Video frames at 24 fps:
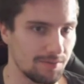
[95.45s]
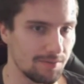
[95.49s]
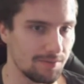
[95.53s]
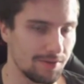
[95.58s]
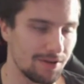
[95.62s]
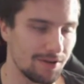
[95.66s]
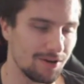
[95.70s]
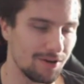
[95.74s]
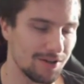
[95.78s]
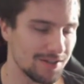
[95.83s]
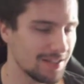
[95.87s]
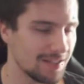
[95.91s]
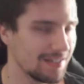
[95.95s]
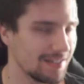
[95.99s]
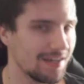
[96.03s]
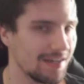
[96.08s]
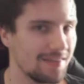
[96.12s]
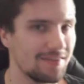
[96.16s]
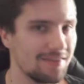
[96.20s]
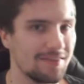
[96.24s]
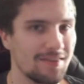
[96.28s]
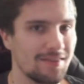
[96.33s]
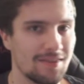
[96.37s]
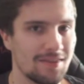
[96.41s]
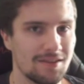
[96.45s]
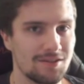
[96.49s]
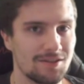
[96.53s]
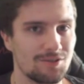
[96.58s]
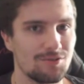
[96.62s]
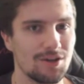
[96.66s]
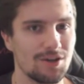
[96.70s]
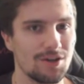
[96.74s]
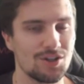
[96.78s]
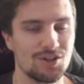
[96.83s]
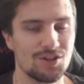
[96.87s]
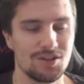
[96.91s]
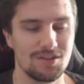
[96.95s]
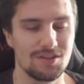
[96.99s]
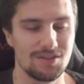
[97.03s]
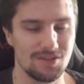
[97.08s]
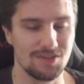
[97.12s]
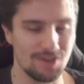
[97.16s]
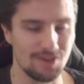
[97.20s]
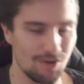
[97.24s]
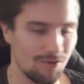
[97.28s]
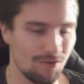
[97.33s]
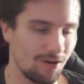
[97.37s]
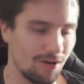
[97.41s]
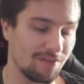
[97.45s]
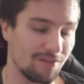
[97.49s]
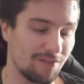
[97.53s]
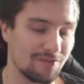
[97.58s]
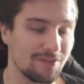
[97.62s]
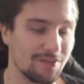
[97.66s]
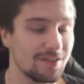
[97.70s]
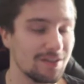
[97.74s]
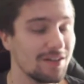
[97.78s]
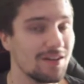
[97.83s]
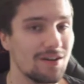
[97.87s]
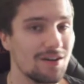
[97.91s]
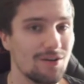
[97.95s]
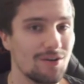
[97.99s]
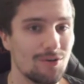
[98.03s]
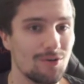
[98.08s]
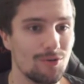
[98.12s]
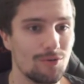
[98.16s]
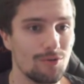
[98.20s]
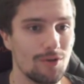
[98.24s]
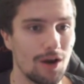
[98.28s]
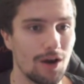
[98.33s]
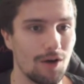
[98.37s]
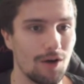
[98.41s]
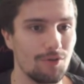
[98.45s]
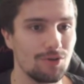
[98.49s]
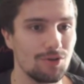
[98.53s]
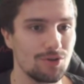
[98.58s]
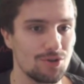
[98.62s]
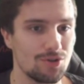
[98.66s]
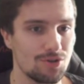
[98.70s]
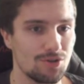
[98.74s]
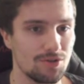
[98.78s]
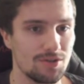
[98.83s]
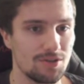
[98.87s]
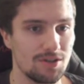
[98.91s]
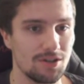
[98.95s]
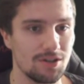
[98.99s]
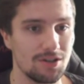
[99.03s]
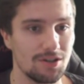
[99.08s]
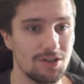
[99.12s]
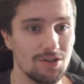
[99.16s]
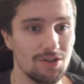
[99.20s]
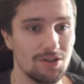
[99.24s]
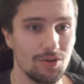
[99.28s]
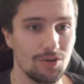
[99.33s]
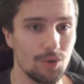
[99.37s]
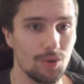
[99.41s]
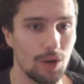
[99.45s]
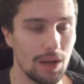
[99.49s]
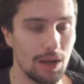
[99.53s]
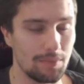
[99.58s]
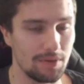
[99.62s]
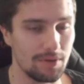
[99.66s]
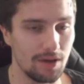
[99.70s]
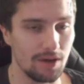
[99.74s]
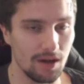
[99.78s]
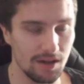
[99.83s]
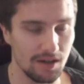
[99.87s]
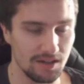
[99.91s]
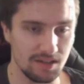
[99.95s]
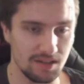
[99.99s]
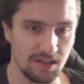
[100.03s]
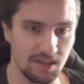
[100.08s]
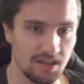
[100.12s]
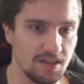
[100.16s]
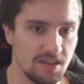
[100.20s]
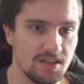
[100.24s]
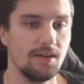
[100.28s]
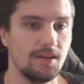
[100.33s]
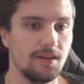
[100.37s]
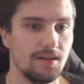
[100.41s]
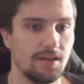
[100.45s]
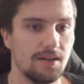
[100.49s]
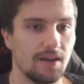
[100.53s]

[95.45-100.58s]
Because I get this question so often, how you should secure your API keys.